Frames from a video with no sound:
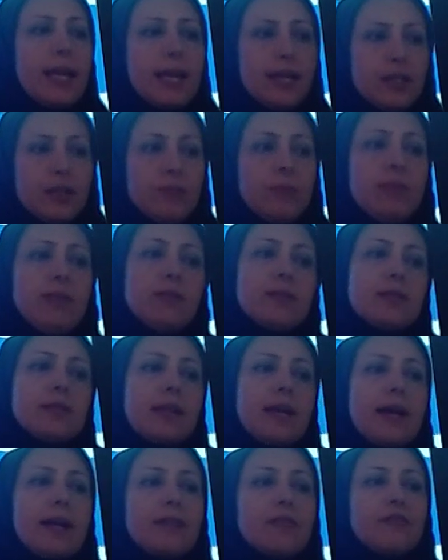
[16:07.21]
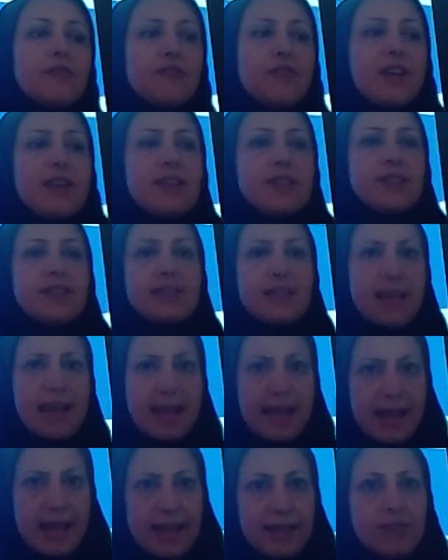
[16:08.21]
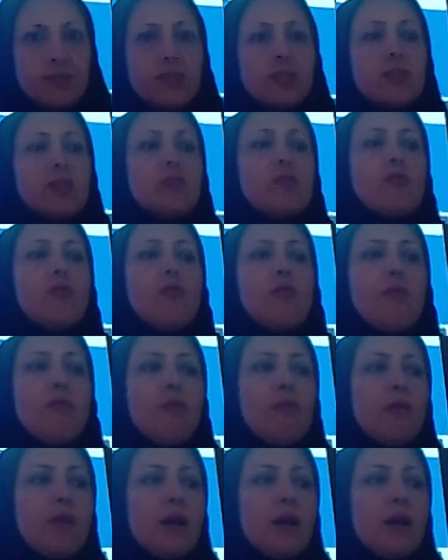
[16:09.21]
It means that first the hands grow,